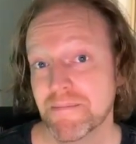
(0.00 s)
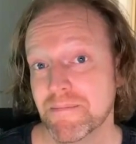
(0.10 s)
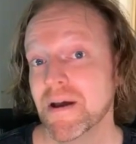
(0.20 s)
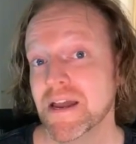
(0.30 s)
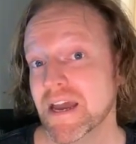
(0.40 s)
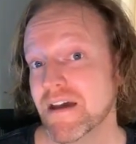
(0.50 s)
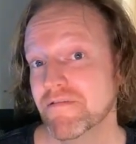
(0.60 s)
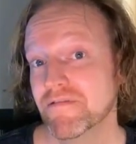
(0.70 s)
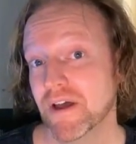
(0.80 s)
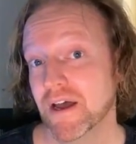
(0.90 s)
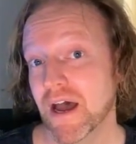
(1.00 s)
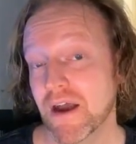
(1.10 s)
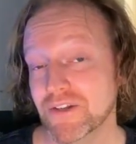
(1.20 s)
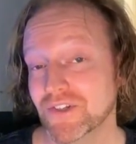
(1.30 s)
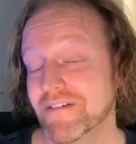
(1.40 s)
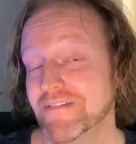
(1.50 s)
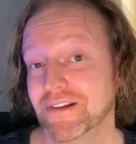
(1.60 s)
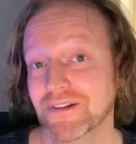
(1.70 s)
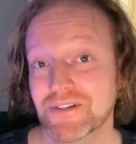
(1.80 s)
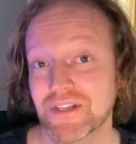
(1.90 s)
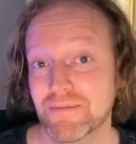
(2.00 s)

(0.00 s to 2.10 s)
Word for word: may have uh, R S I values that